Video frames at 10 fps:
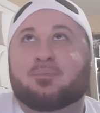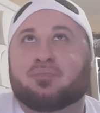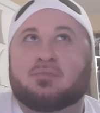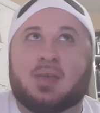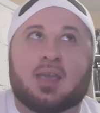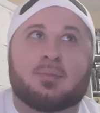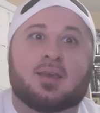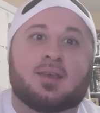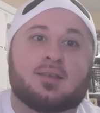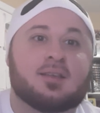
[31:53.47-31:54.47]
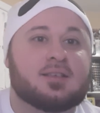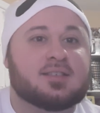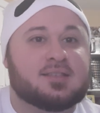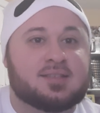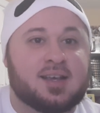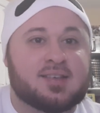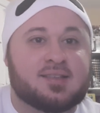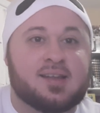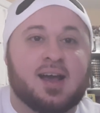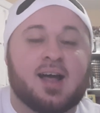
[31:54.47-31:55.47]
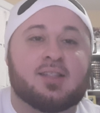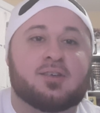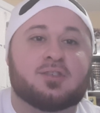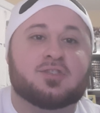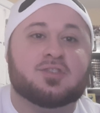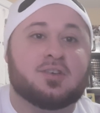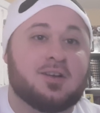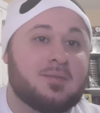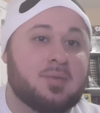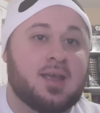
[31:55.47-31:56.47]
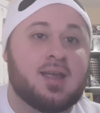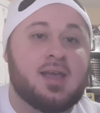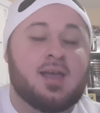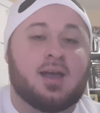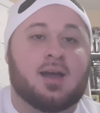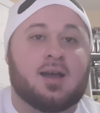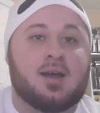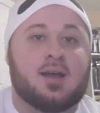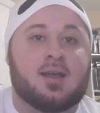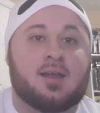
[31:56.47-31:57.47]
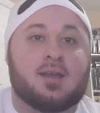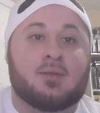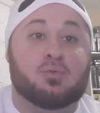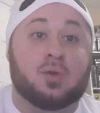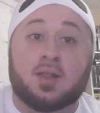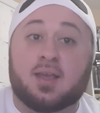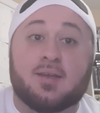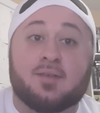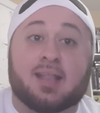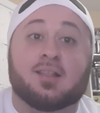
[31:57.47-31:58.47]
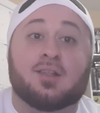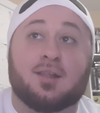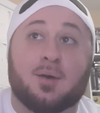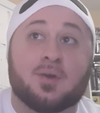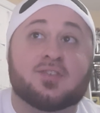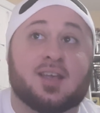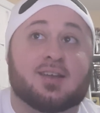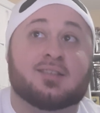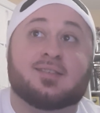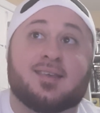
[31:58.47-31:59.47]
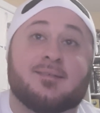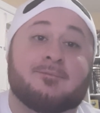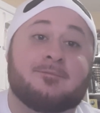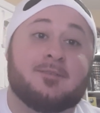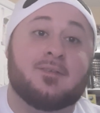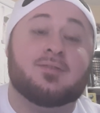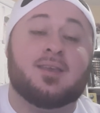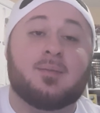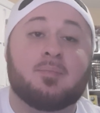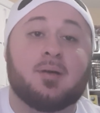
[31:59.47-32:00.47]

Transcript: Maybe $60 could be. Really, if at the lowest, I could see it at $50.